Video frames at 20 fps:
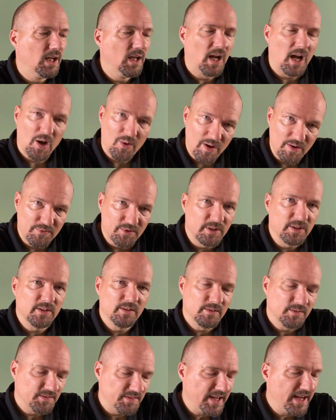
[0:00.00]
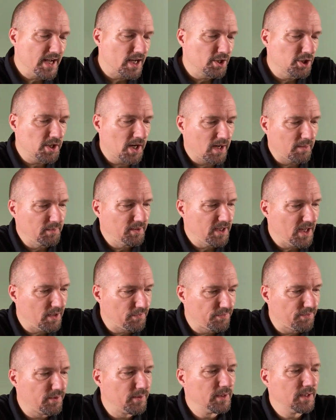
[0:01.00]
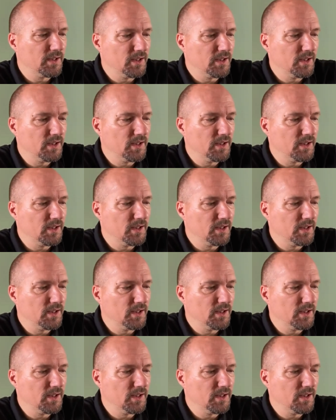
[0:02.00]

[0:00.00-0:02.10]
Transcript: However, they are sharp enough